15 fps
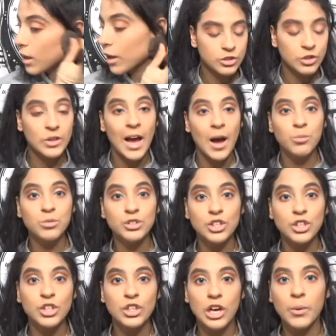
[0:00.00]
So now I'm just
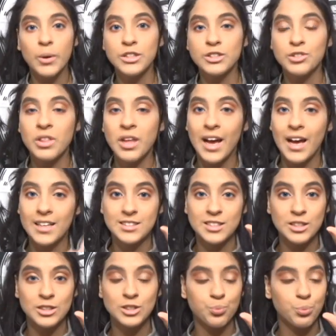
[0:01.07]
gonna go into the
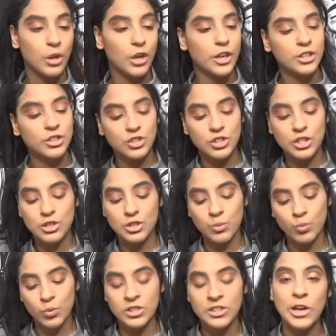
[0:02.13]
Essence blush. This
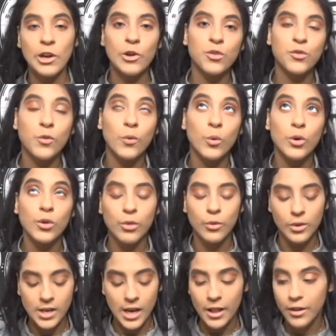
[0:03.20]
retailed for
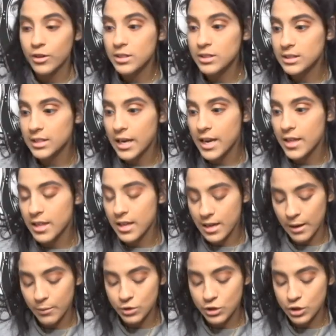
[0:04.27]
$3, and then
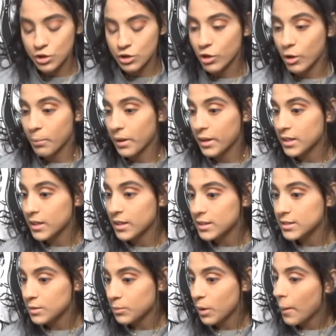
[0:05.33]
I'm just gonna start blending
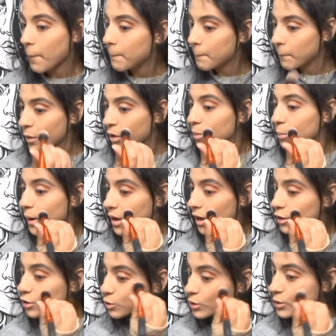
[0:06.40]
this with my
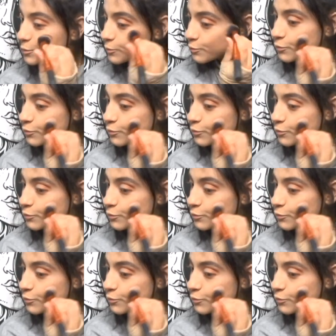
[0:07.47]
contour.